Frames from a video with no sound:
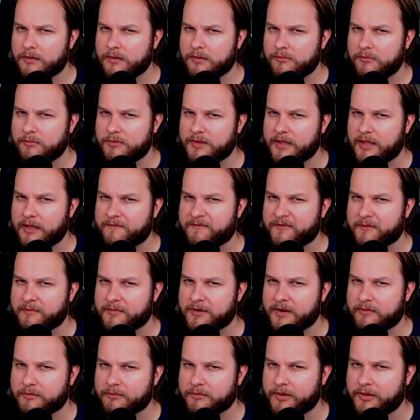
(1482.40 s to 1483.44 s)
Would they have from
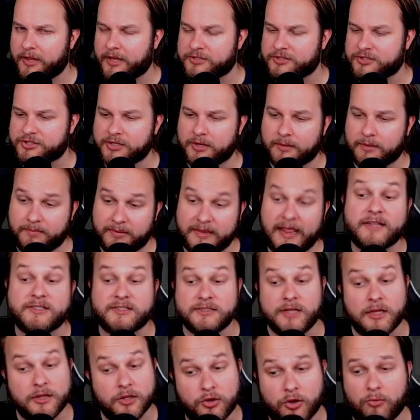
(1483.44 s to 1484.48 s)
another relationship? But that's
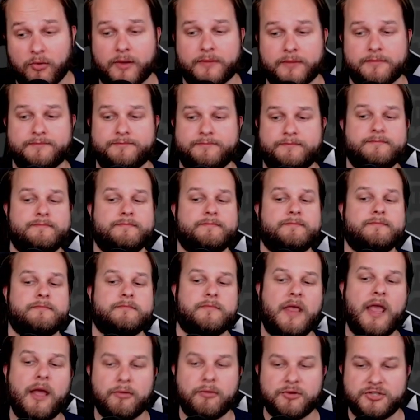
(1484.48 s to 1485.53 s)
another good one.
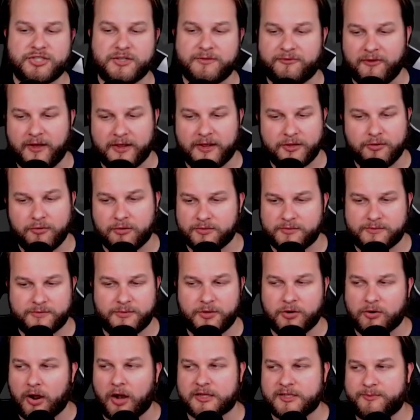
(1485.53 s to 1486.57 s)
Yeah, where she fought your
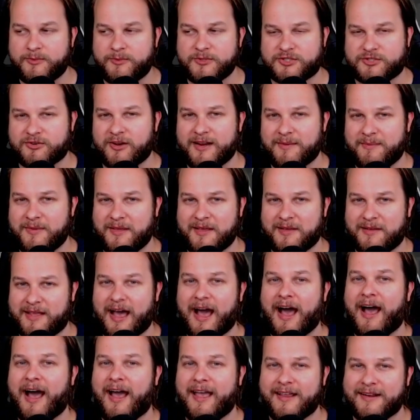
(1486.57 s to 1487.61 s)
octopus trying to be a
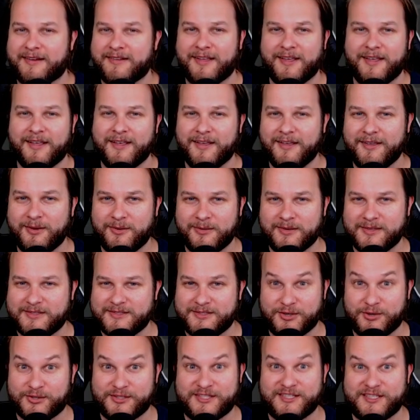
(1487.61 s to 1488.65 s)
guy, and it's
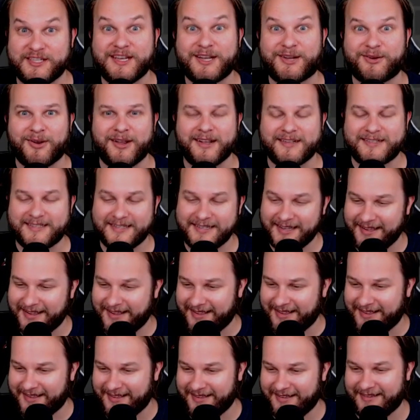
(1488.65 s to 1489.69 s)
your secret.
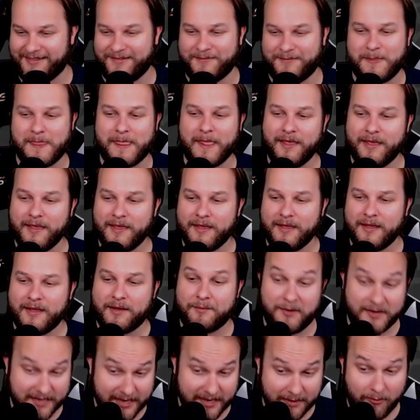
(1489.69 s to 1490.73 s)

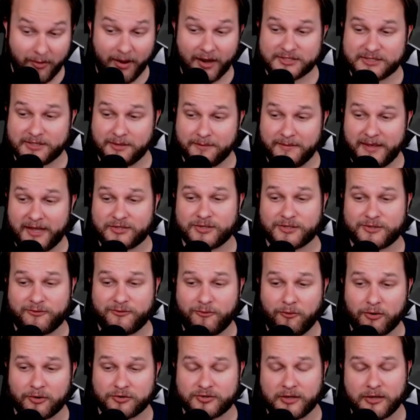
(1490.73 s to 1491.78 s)
We did watch the Matrix
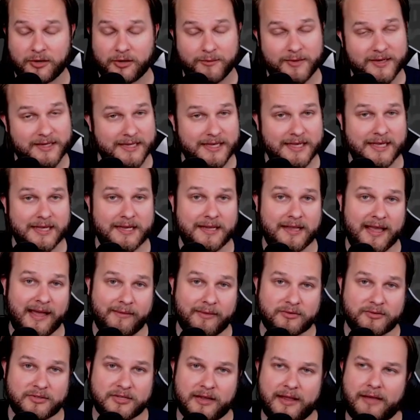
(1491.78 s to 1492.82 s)
4 trailer. We did. Yeah,
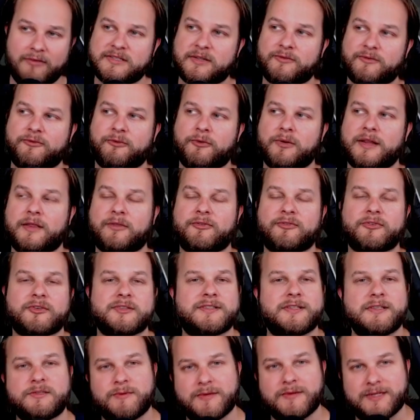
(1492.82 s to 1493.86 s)
that was one of the first
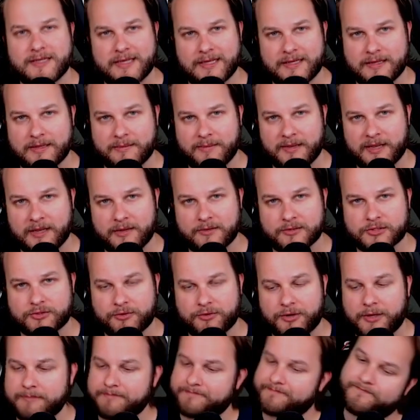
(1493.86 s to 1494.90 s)
things we did in the beginning of the
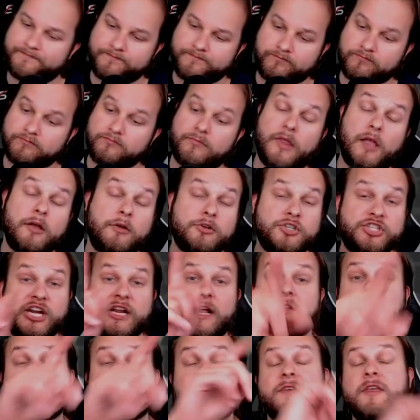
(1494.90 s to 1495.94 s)
stream. Check
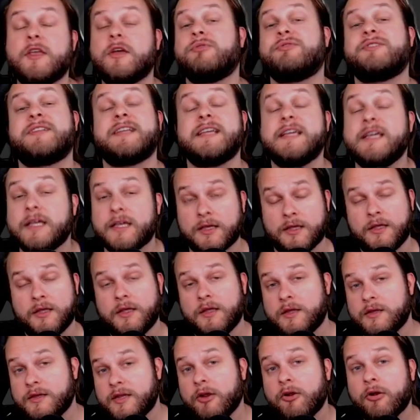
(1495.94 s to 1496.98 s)
out the VOD
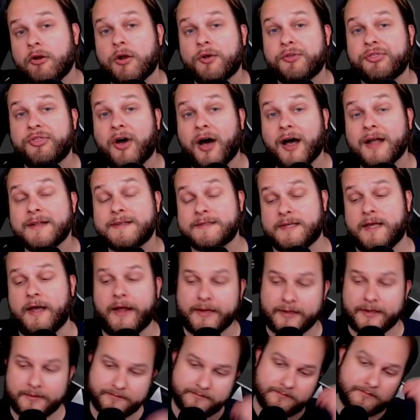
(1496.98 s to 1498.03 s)
to hear our thoughts on it.